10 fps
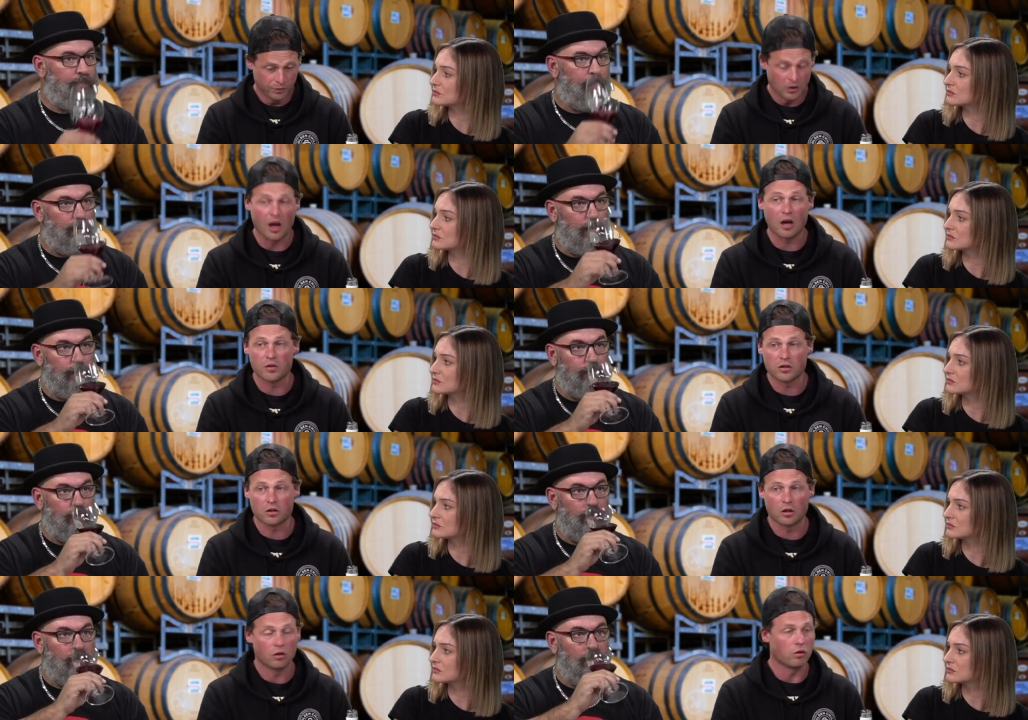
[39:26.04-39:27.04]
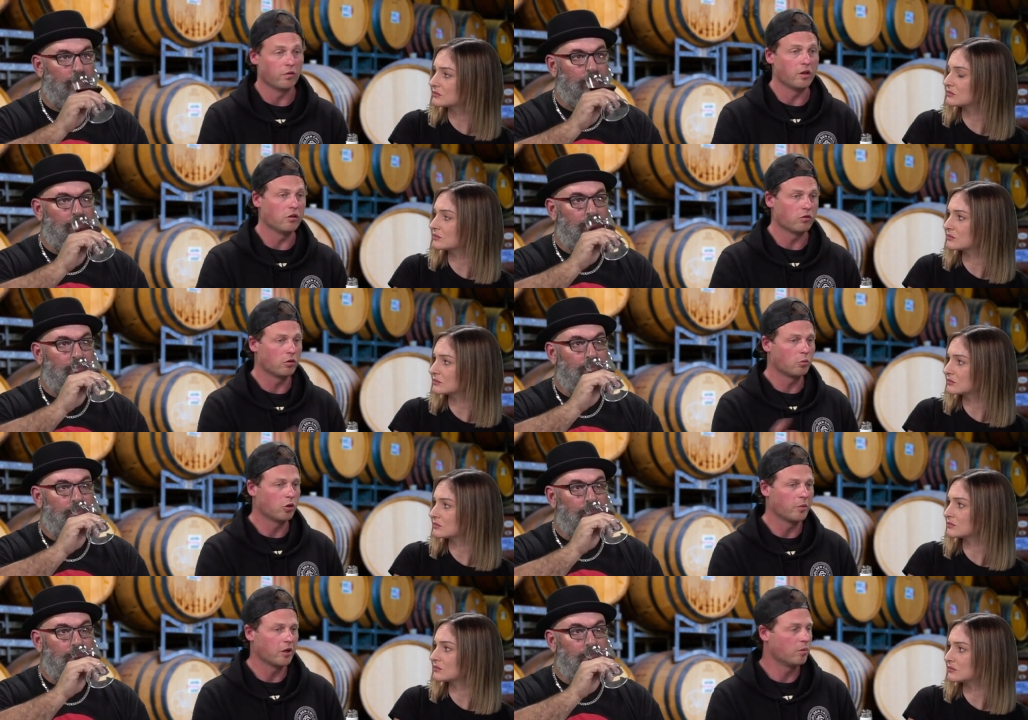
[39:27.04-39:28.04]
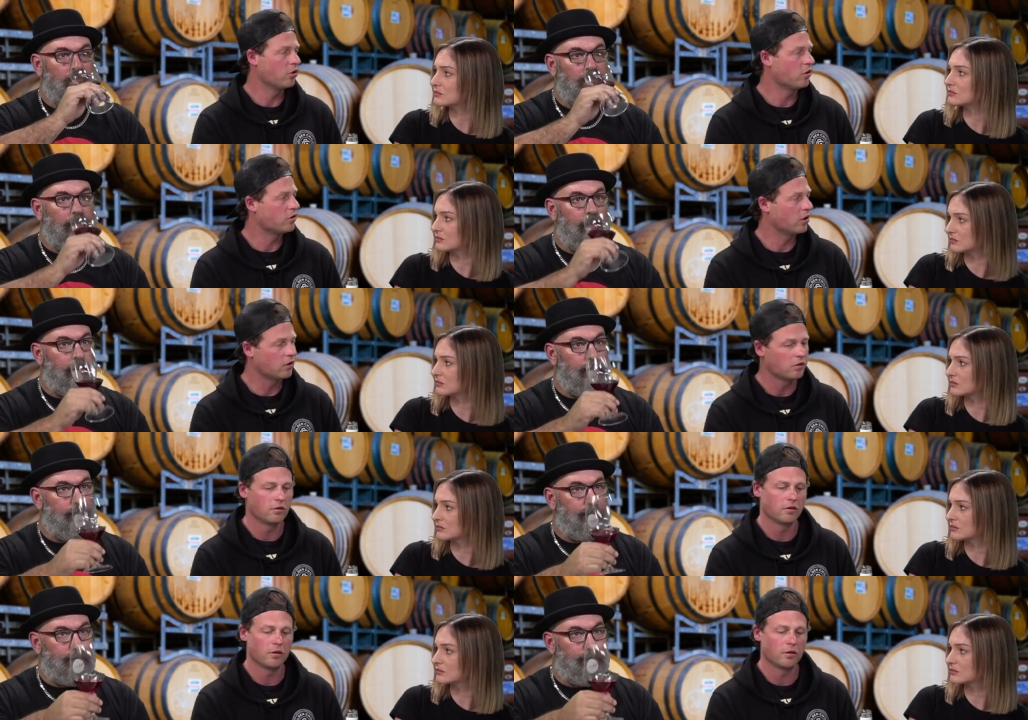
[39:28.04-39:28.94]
Speaker 1: that haven't seen a lot of air during the winemaking process.